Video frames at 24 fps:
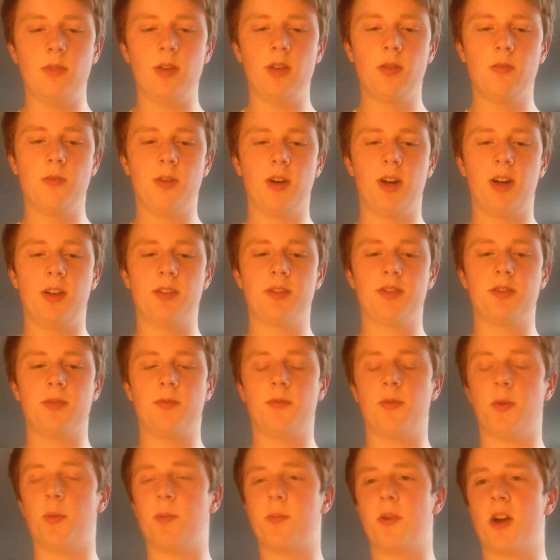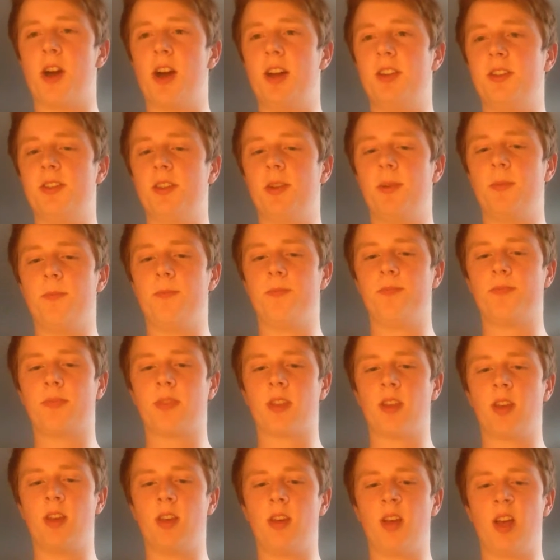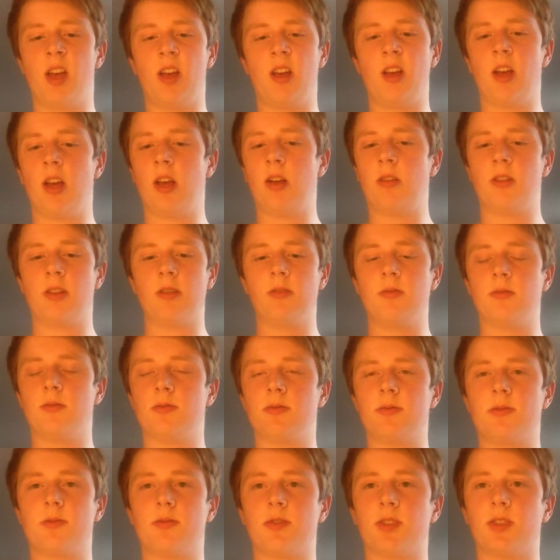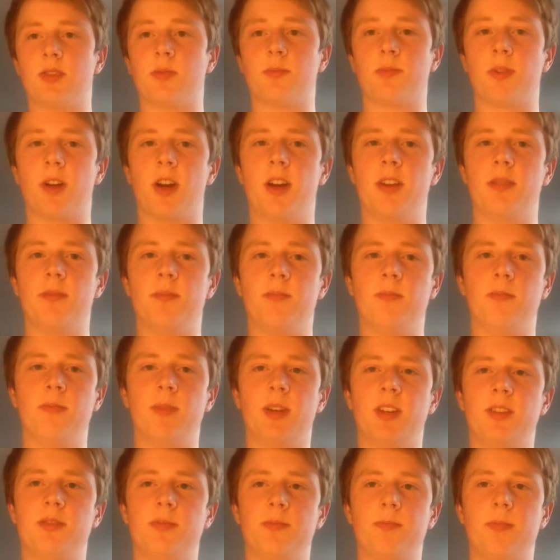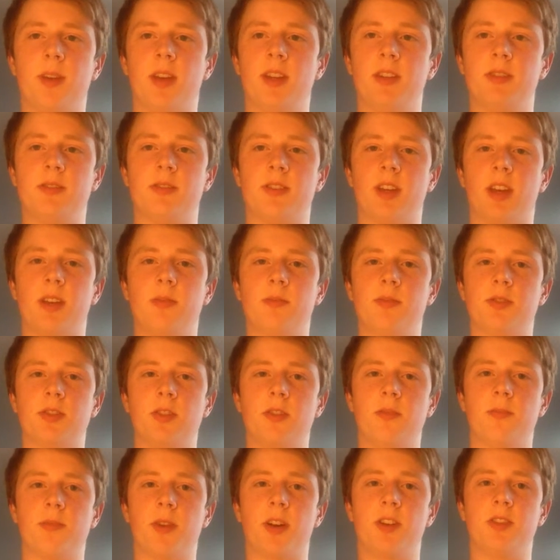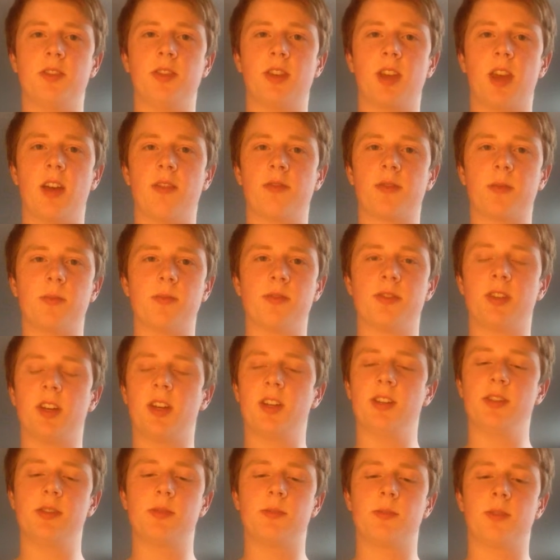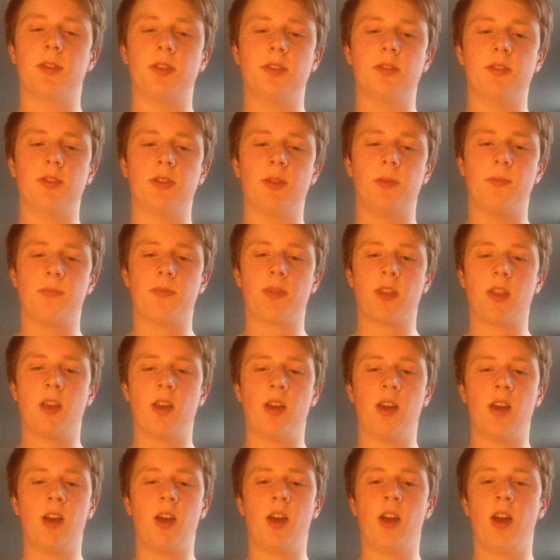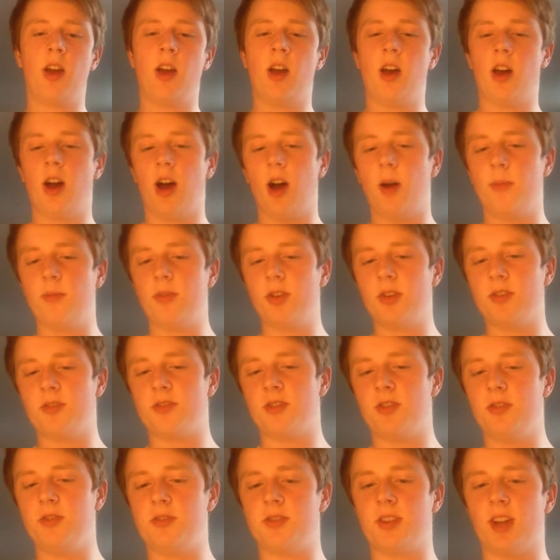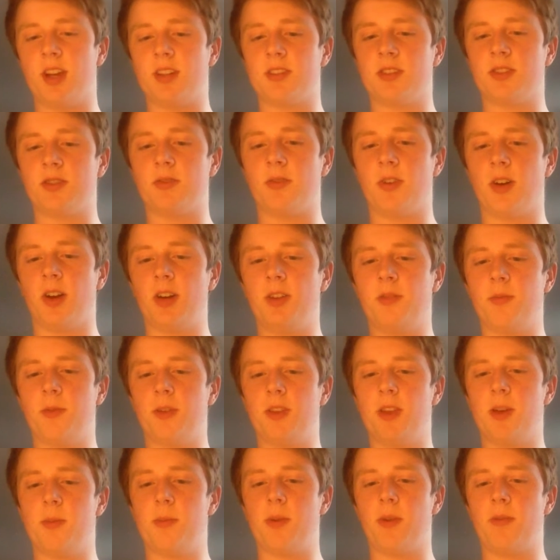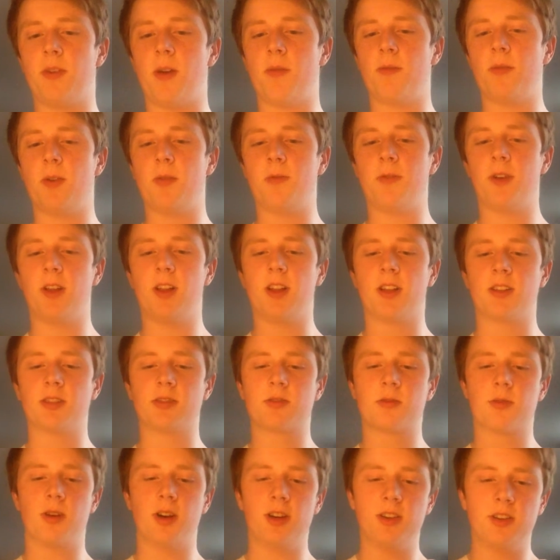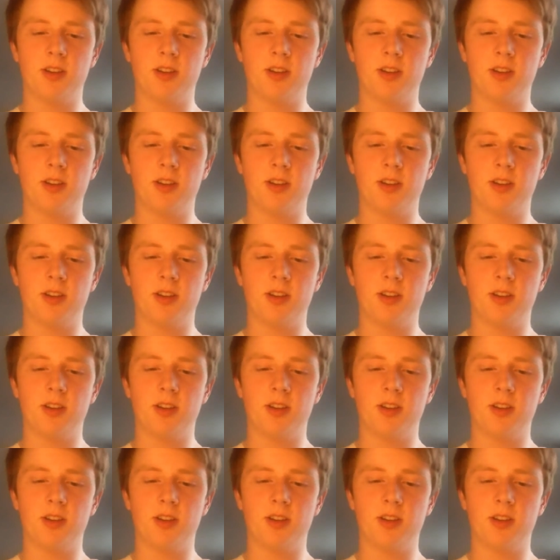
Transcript: What else? The bread, it's just bread, same sort of bread you get from Sainsbury's. I'm not too satisfied with it, but then the filling's quite